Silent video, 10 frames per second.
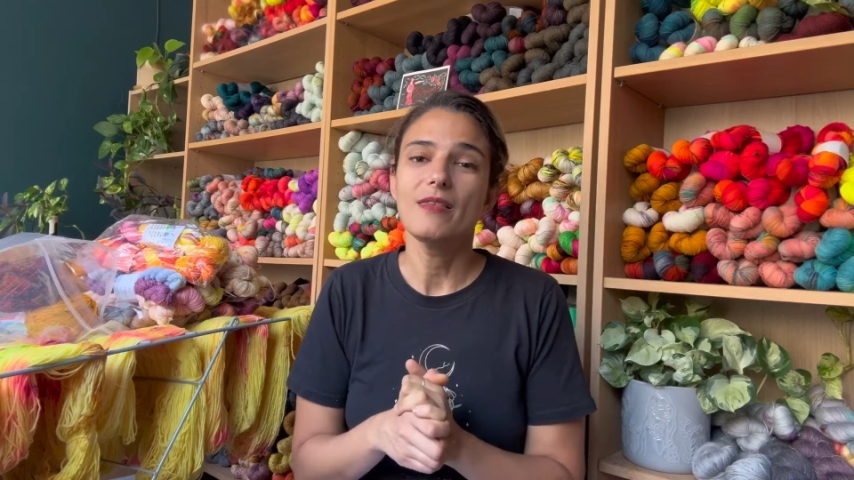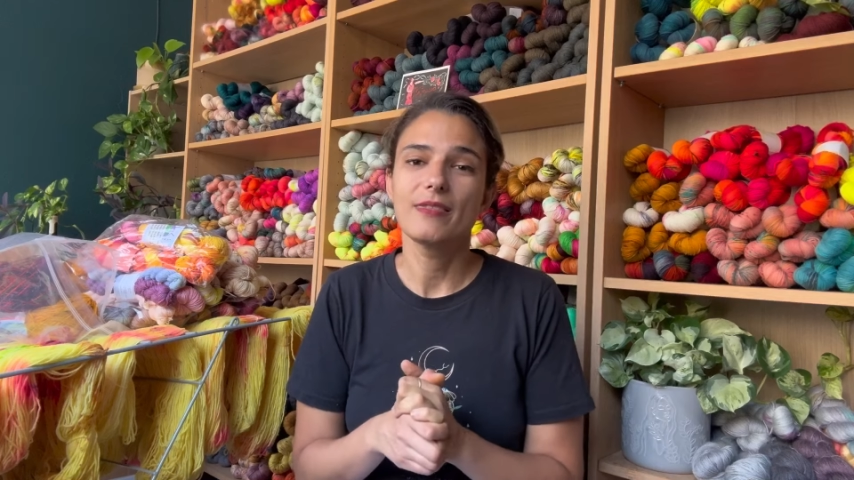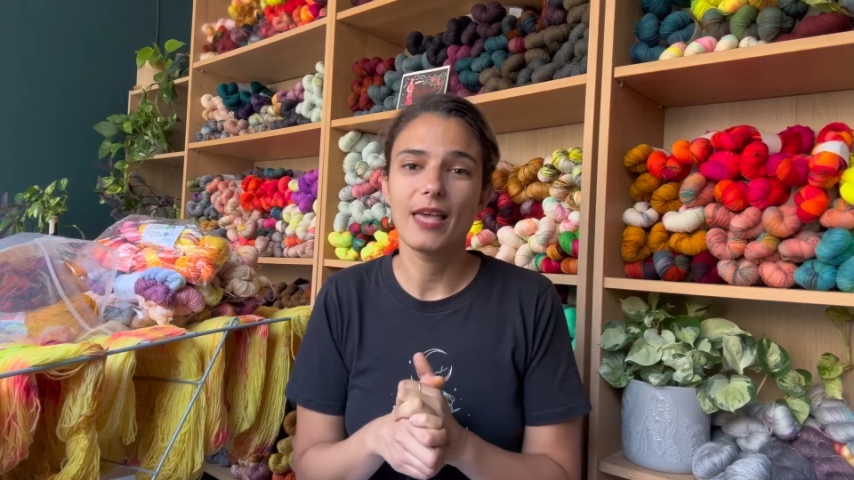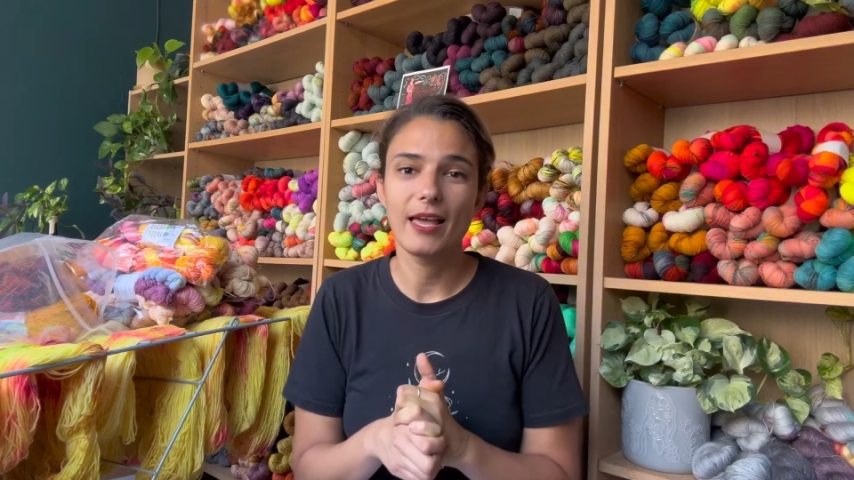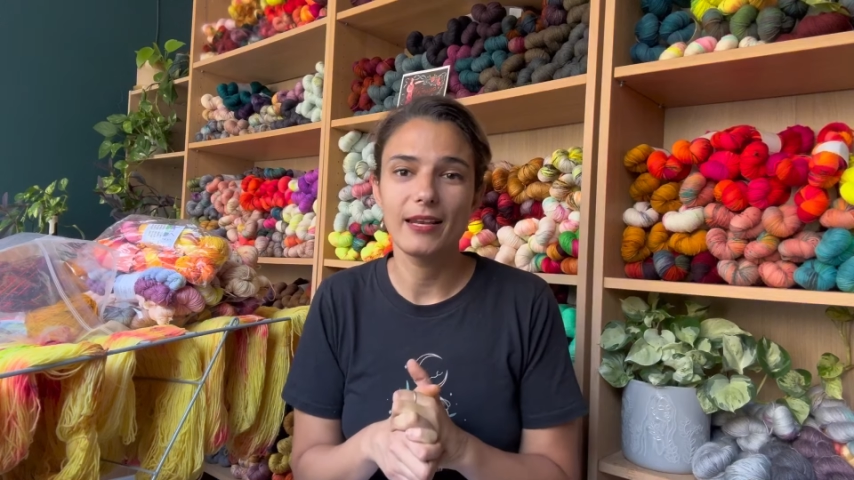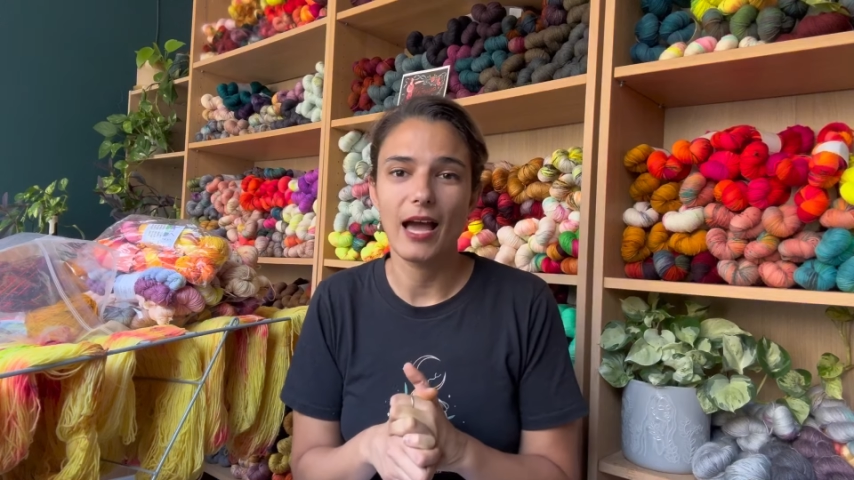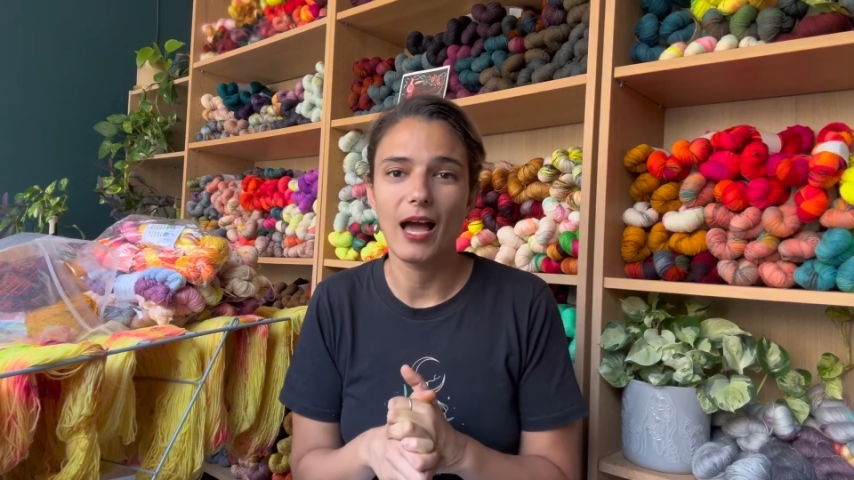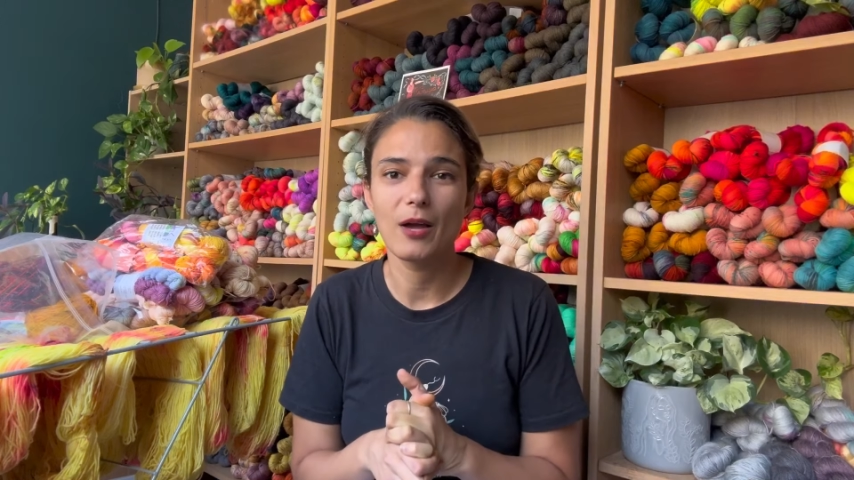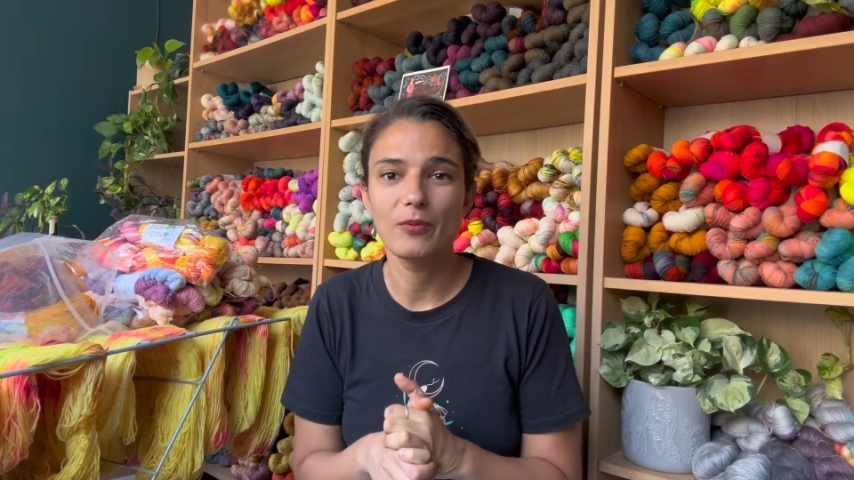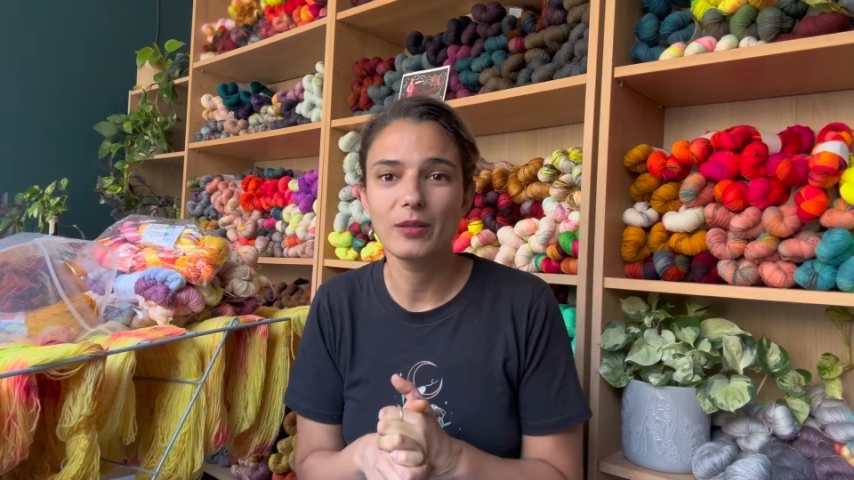Then
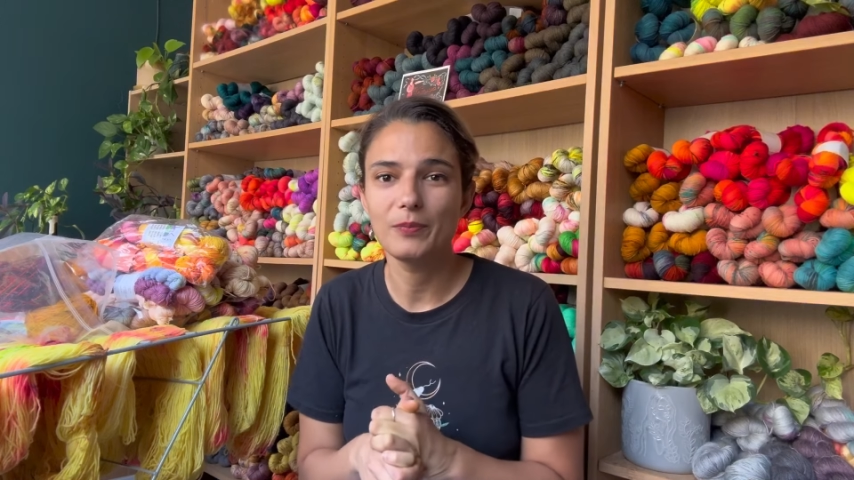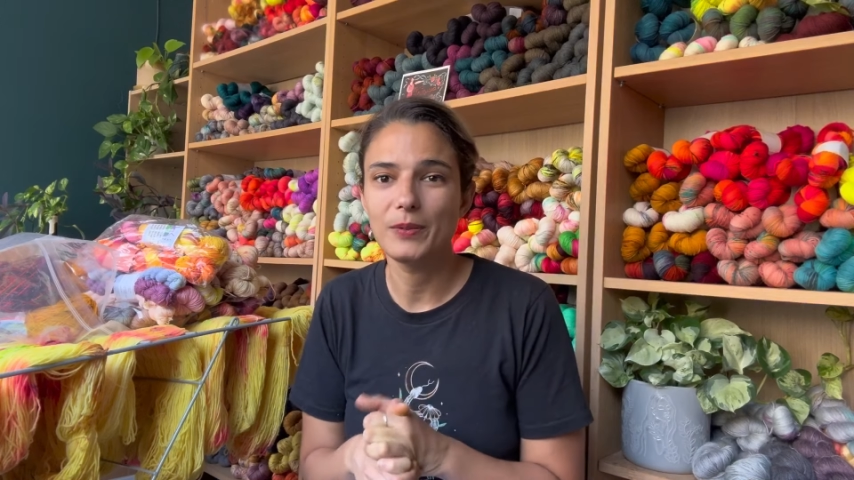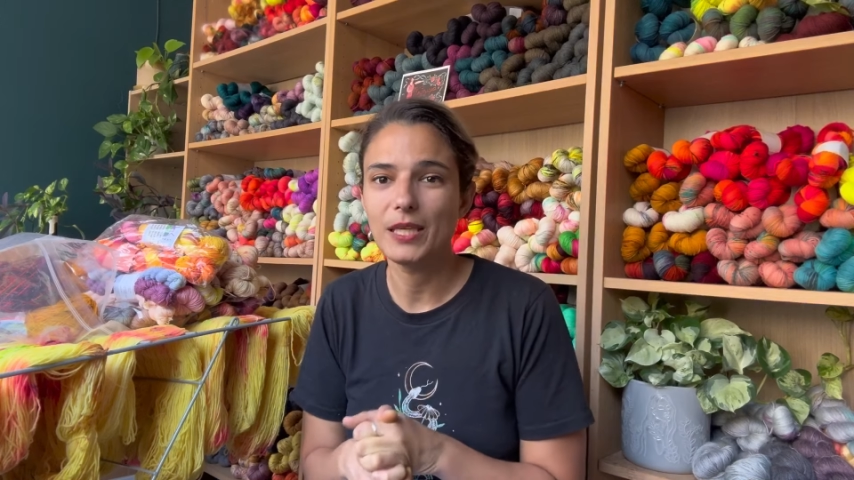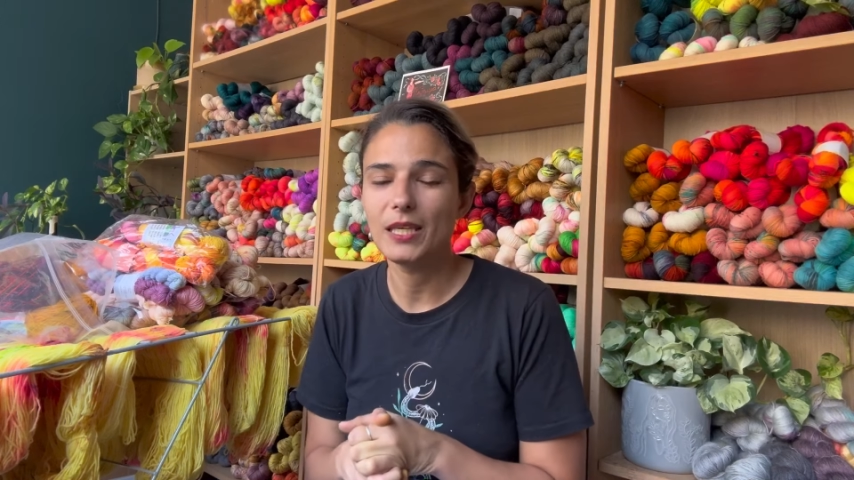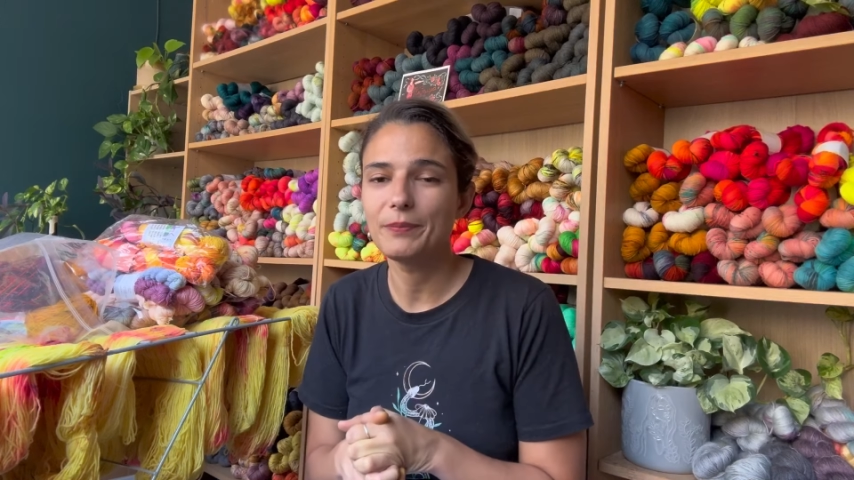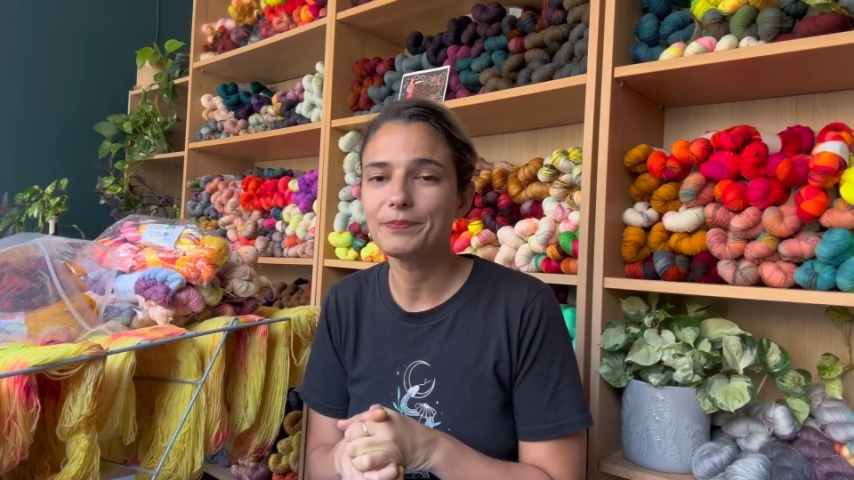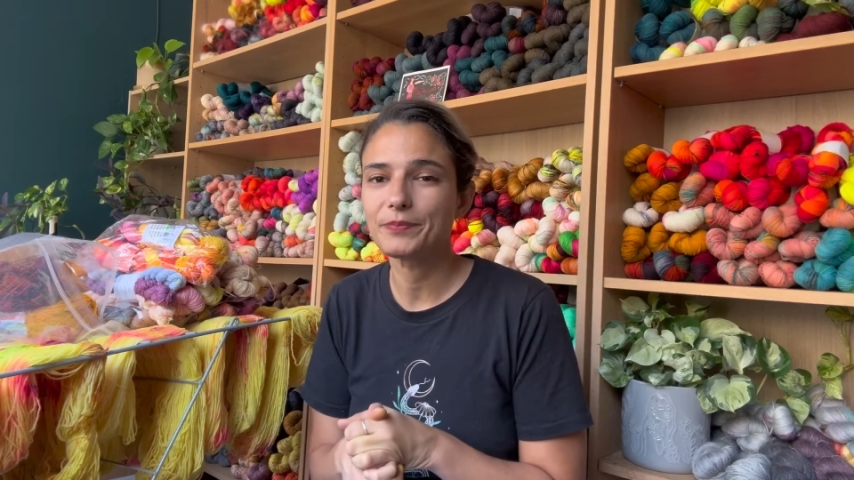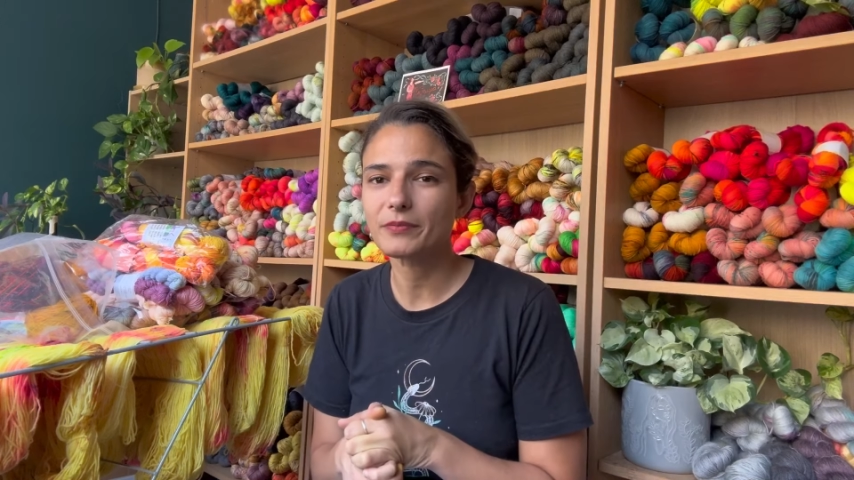I will be